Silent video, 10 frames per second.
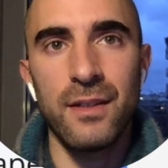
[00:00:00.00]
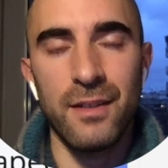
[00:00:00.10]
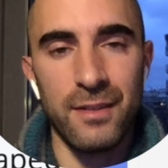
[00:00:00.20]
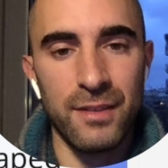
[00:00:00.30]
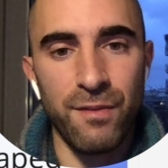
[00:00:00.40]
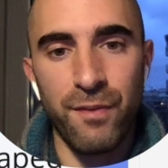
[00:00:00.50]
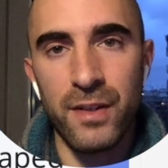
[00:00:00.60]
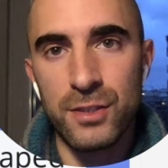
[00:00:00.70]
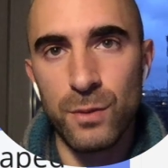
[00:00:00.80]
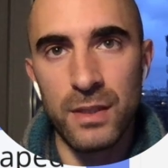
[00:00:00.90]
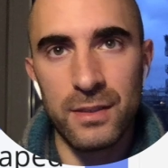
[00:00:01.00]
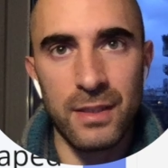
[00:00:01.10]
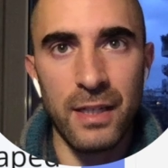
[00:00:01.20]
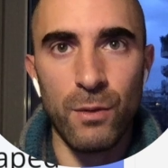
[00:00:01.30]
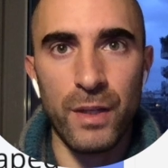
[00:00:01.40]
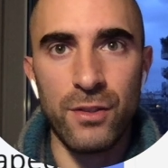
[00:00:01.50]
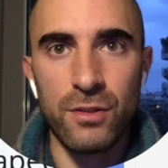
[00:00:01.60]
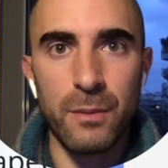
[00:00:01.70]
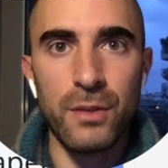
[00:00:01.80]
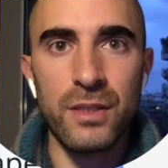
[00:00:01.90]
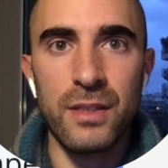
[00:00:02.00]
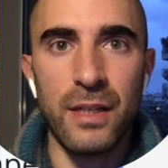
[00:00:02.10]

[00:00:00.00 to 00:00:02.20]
The first one, I already talked about it.